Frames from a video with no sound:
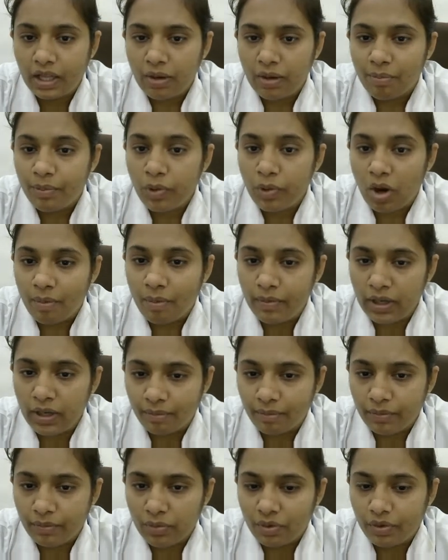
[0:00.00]

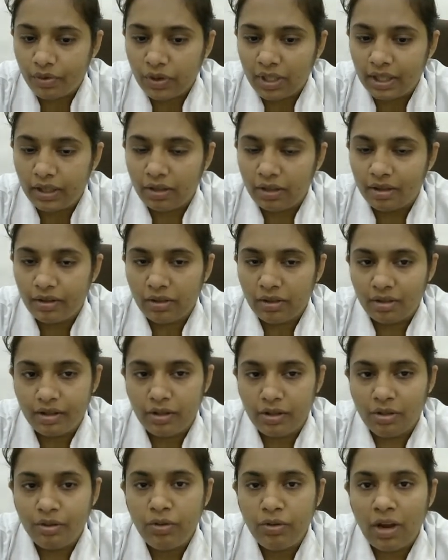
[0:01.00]
problem. Okay,
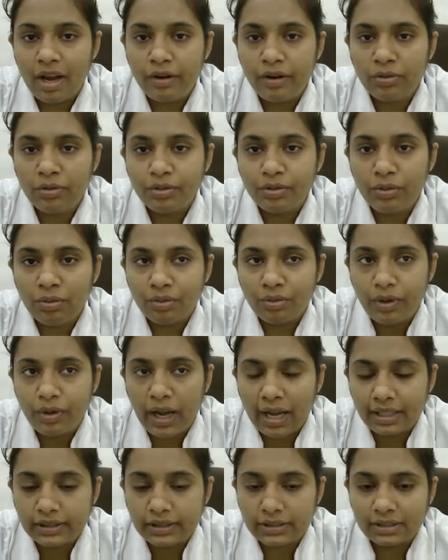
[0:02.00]
you have to
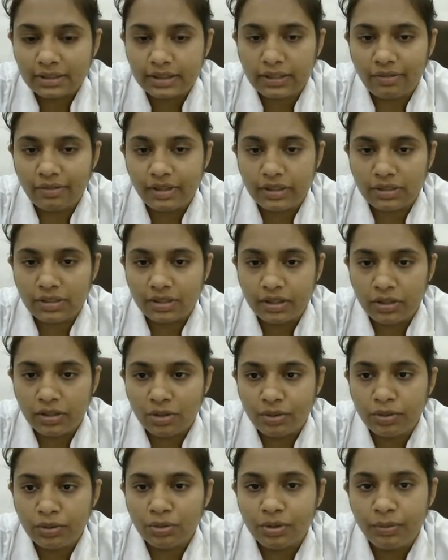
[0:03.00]
ask
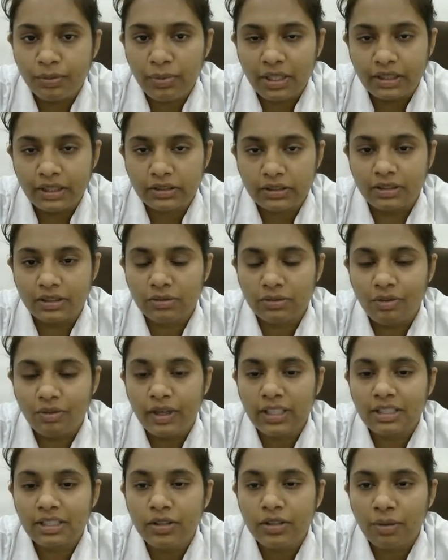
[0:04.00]
question to the patients,
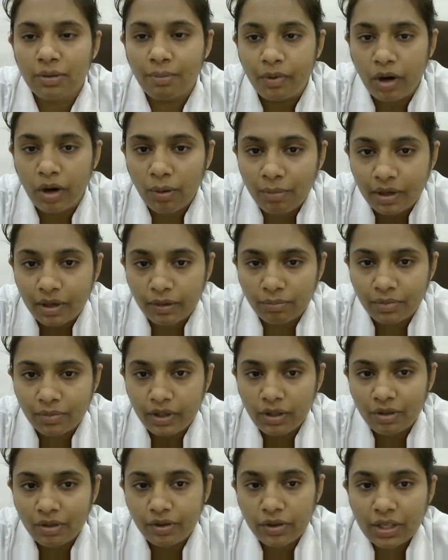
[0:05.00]
what is your
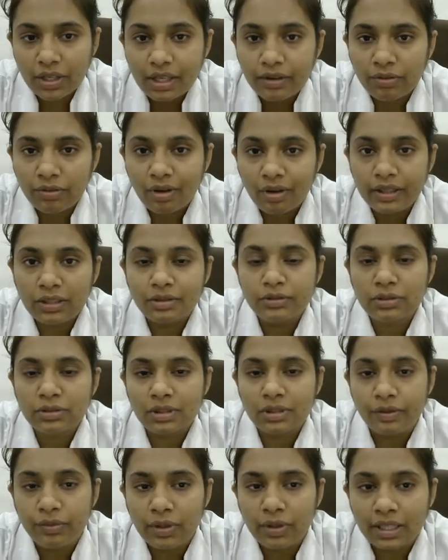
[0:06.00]
problem? Okay, what are you
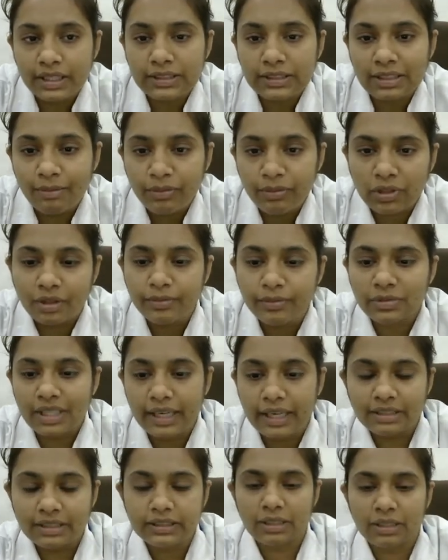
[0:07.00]
suffering, symptoms,
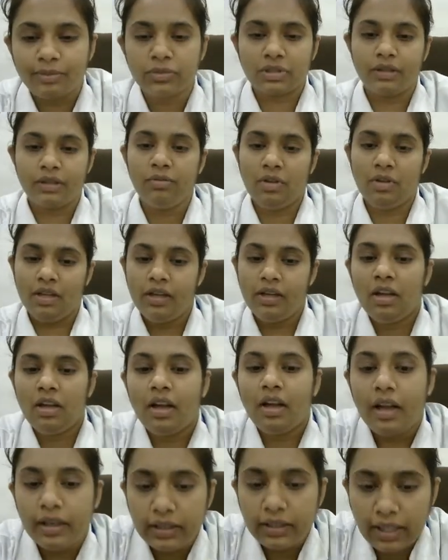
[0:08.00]
sign and symptoms,
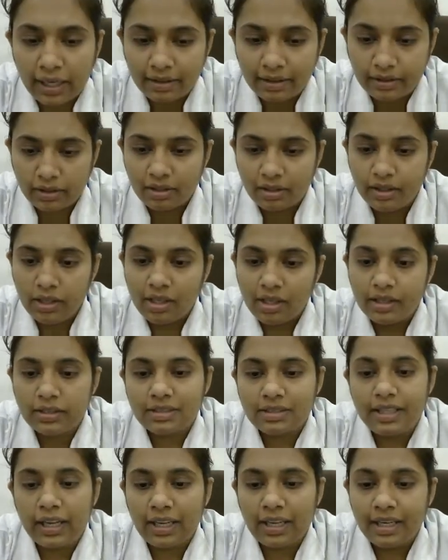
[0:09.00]
that.
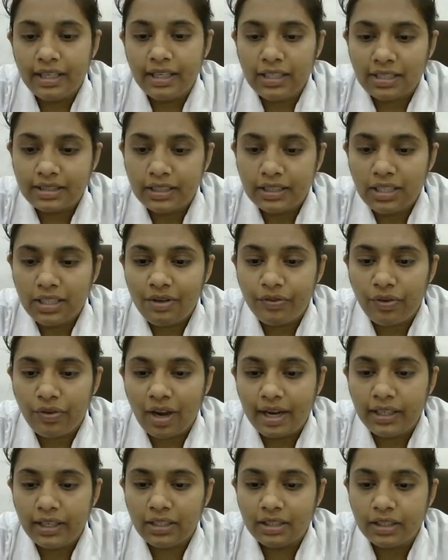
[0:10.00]
Second is a
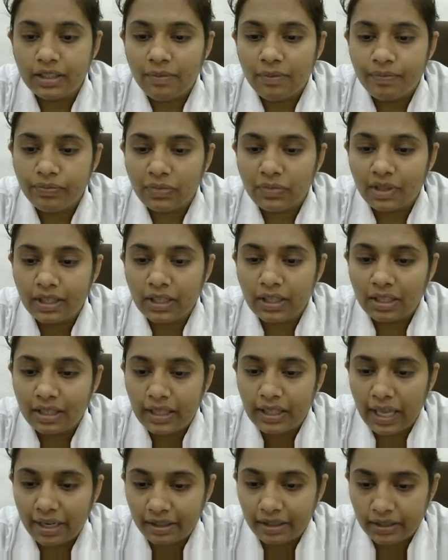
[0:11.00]
define the
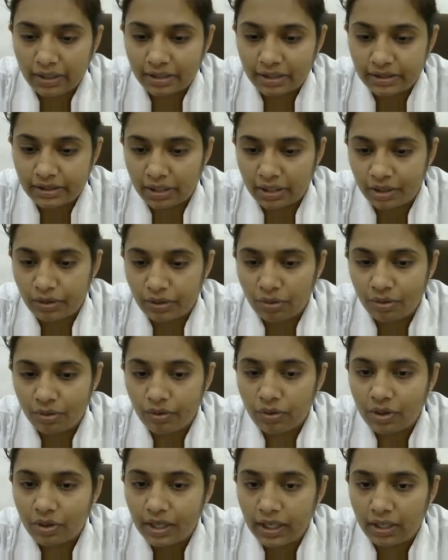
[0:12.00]
characteristic.
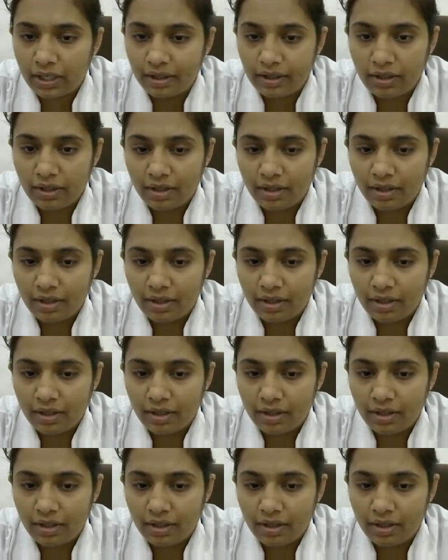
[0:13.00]
Okay,